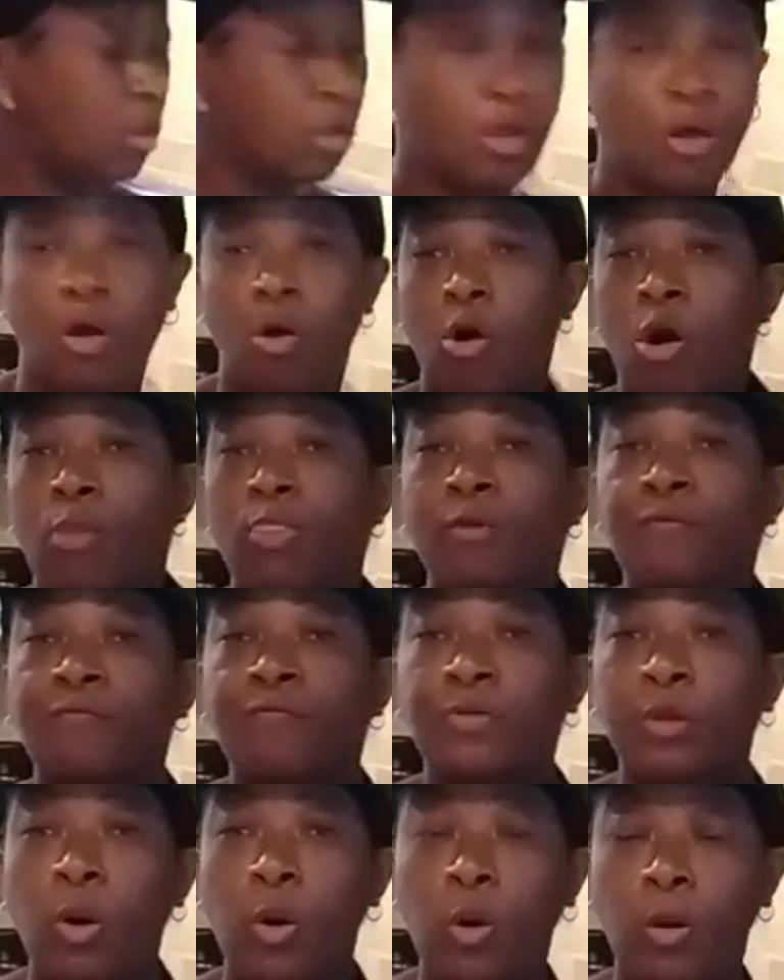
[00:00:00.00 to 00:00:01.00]
On the
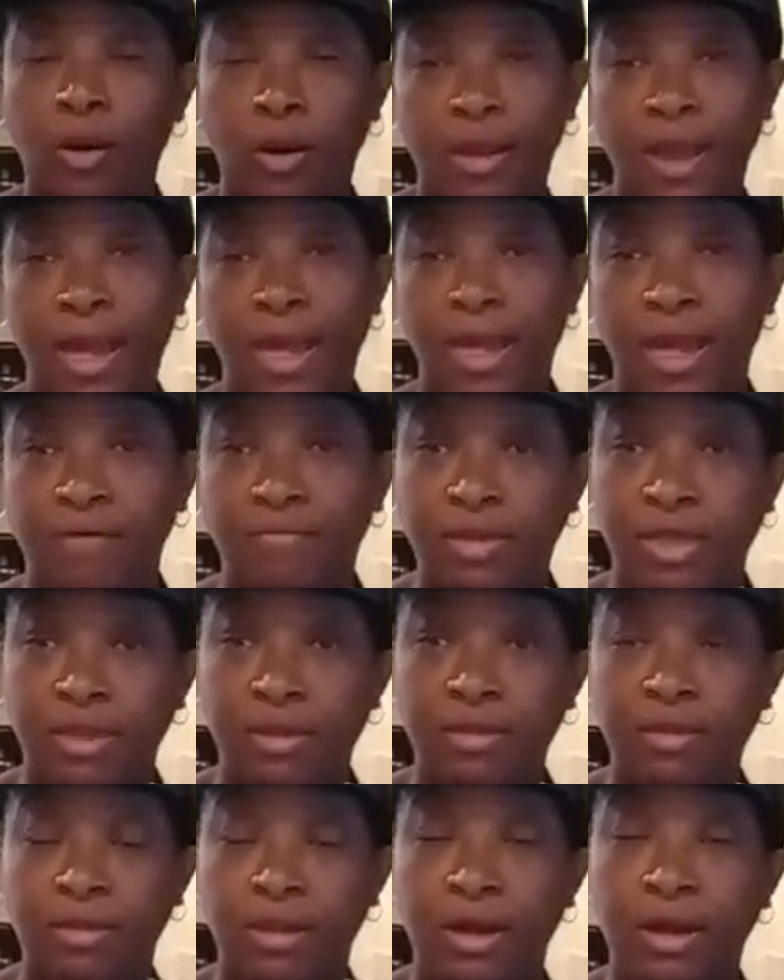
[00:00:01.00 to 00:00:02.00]
floor, I have
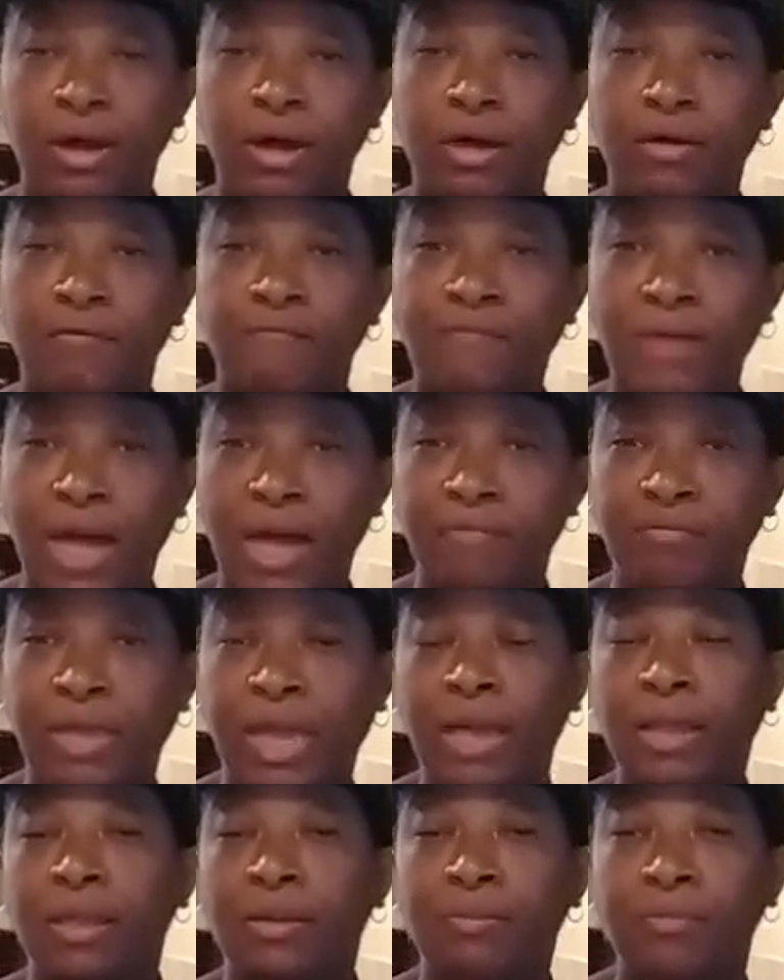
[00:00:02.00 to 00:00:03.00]
a
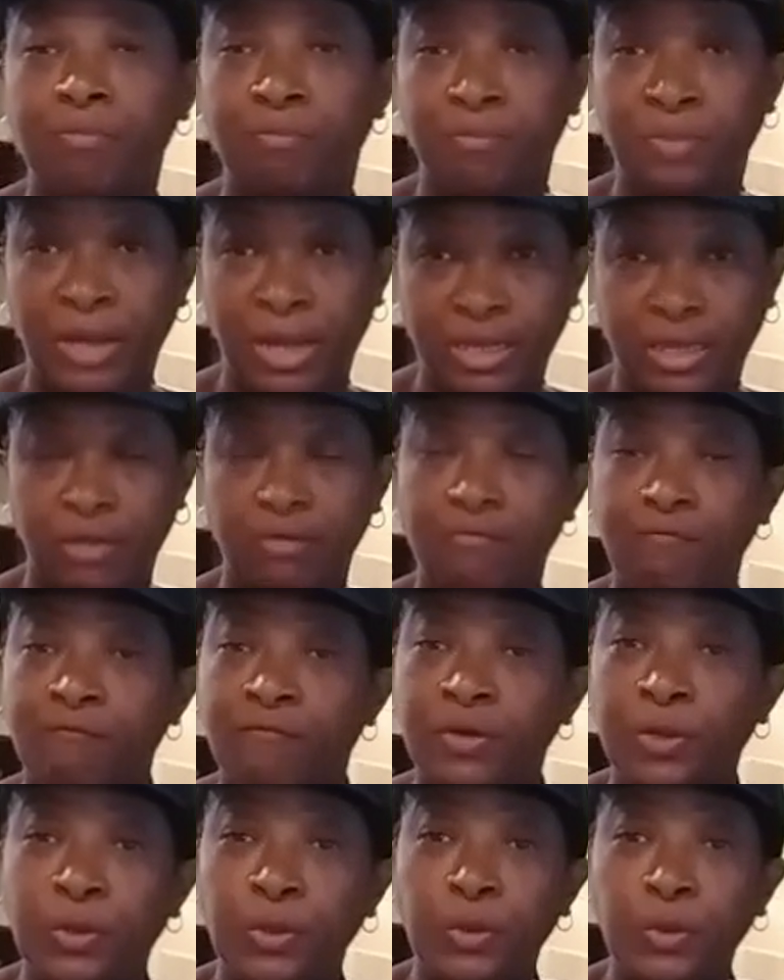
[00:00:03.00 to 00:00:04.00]
5-gallon bucket,
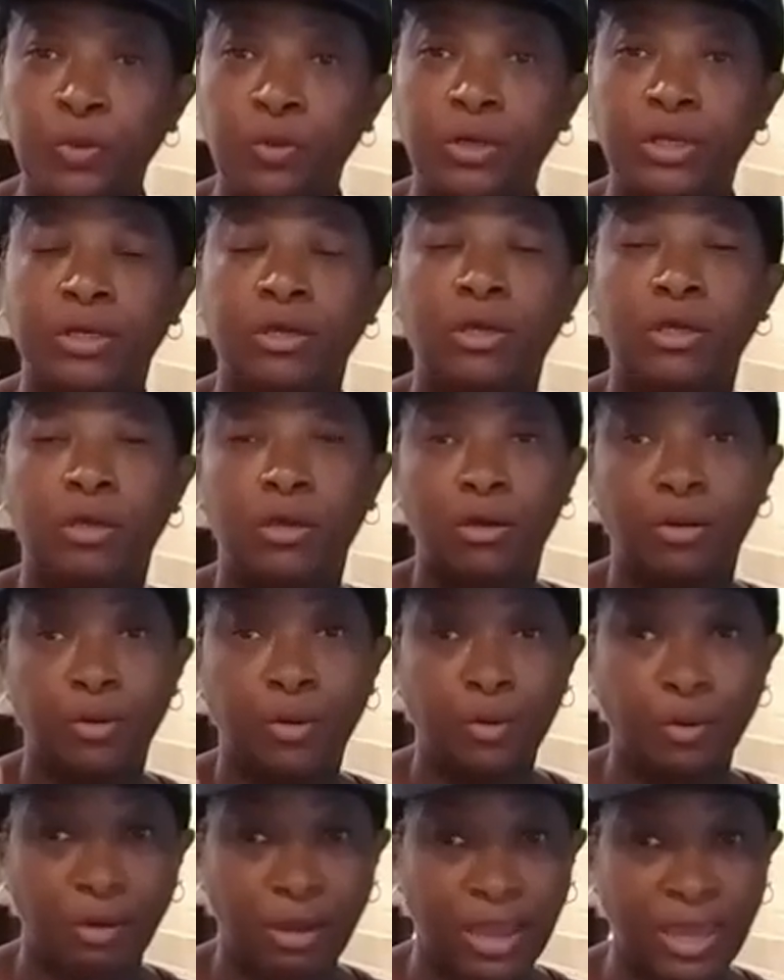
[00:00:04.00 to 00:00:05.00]
food
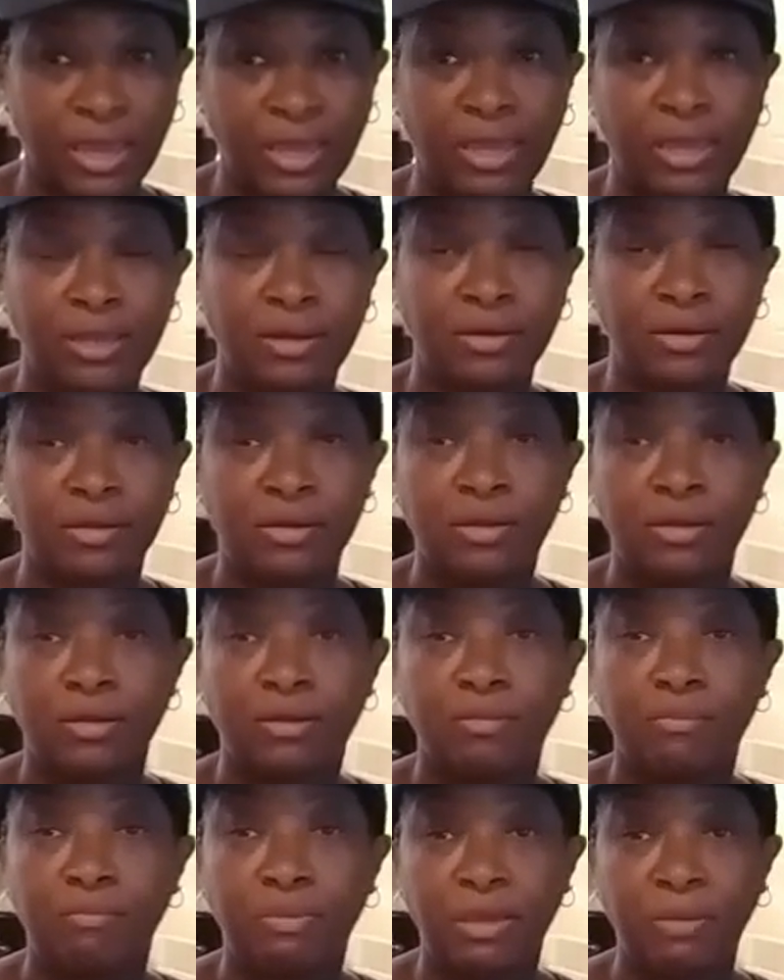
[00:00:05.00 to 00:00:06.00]
grade,
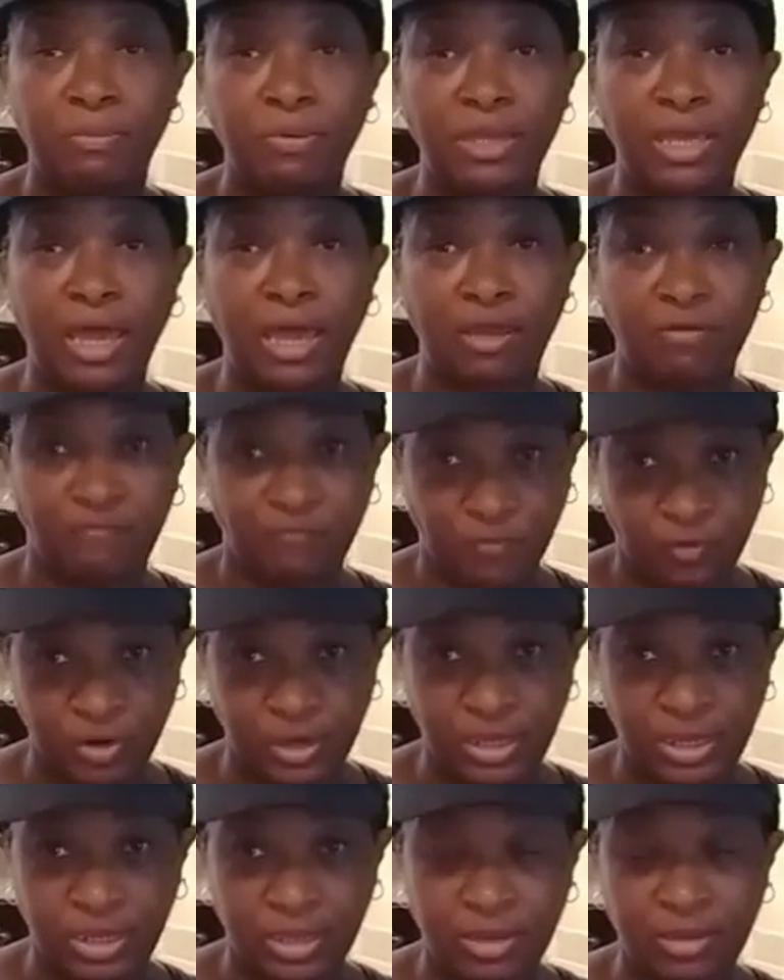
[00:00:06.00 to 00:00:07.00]

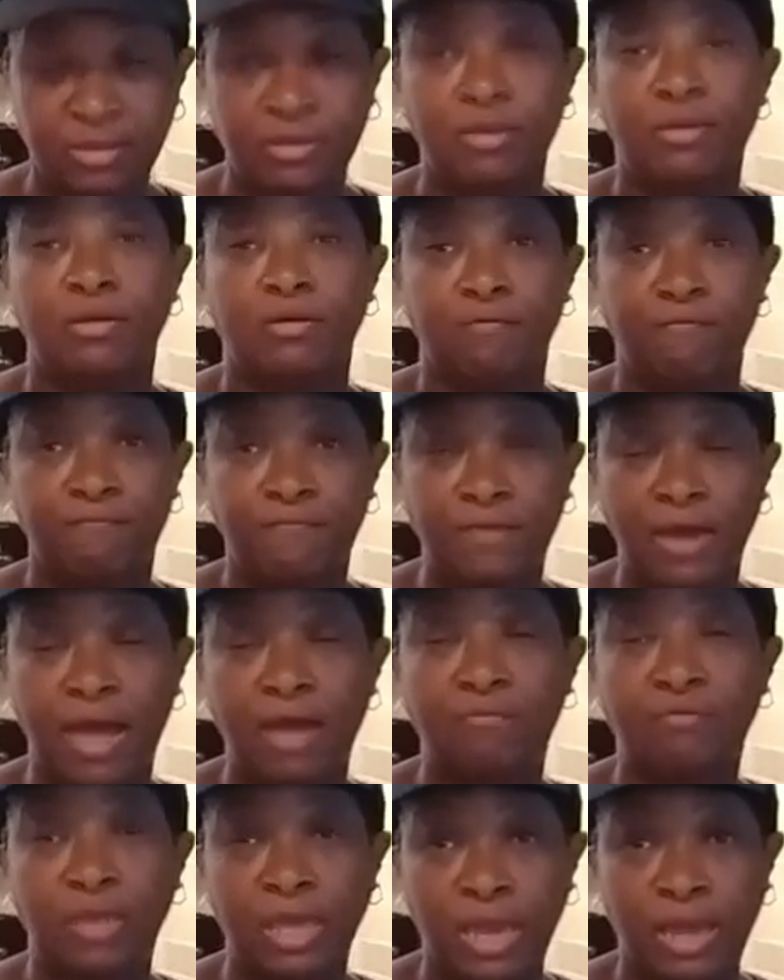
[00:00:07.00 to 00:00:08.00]
BPA-free
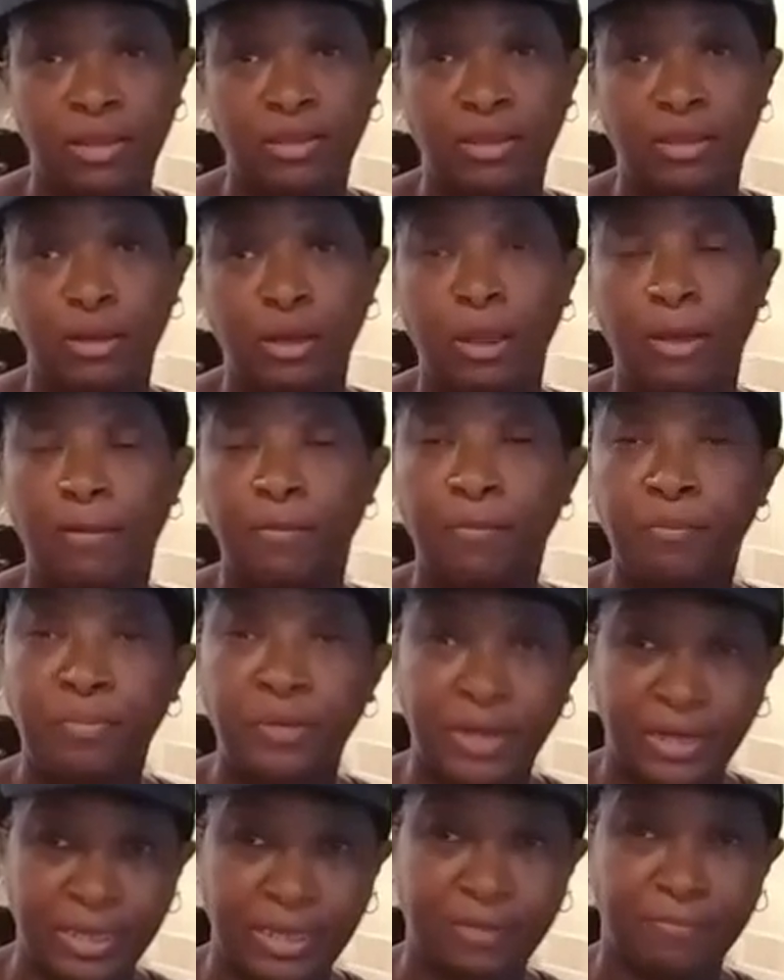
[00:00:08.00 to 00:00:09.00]
5-gallon
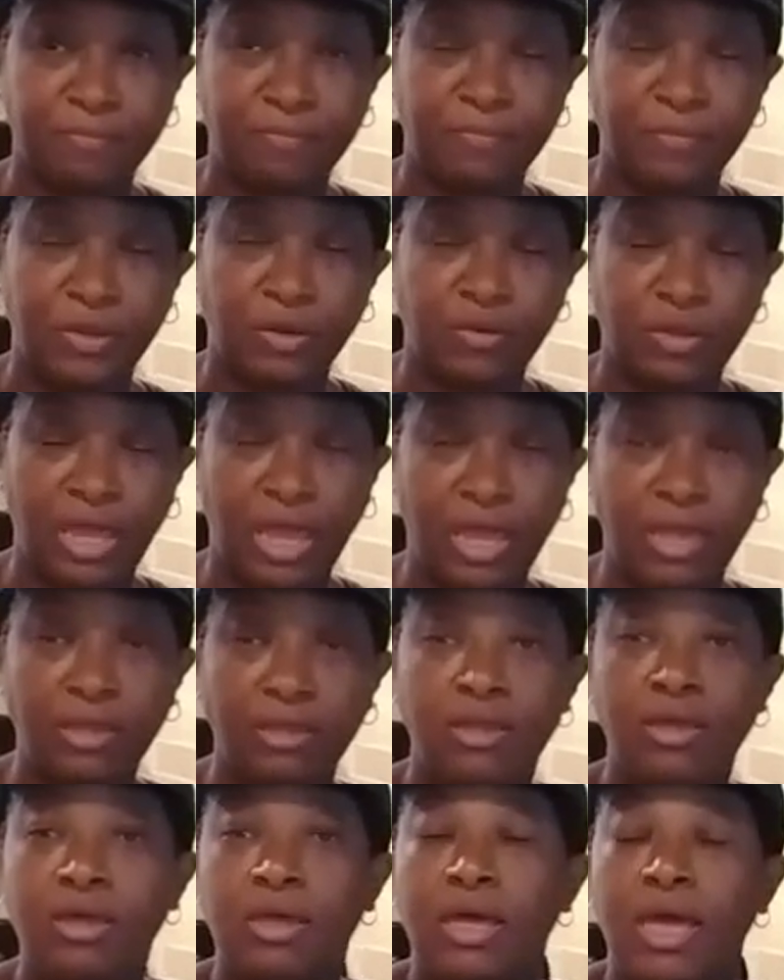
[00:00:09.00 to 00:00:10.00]
bucket,
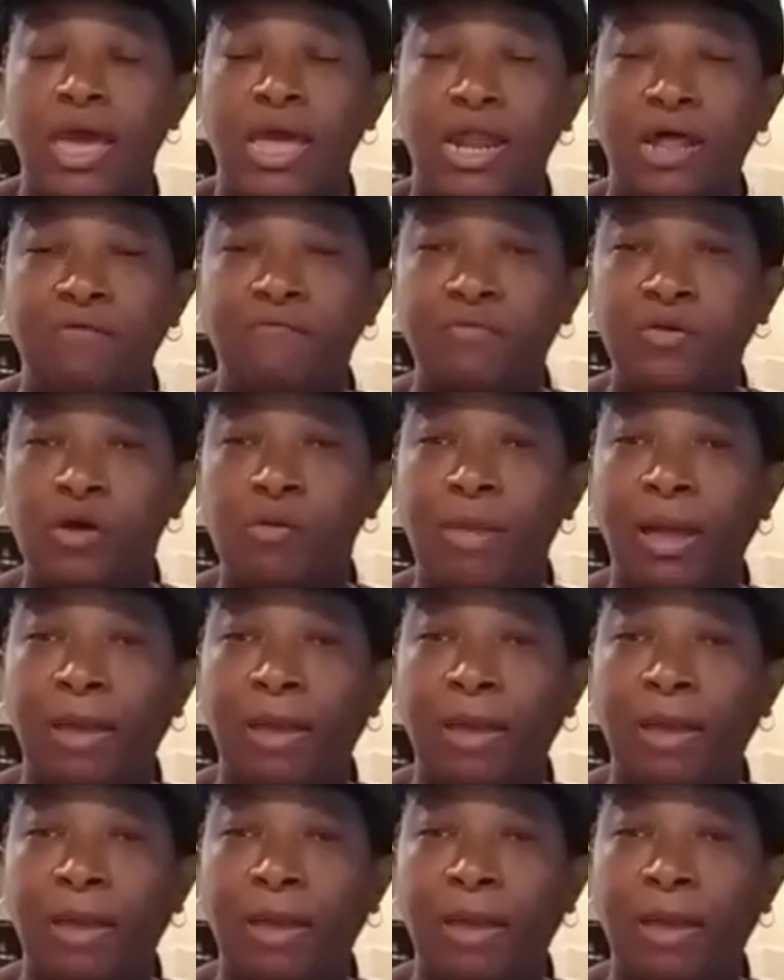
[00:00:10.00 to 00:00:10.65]
okay? And I fill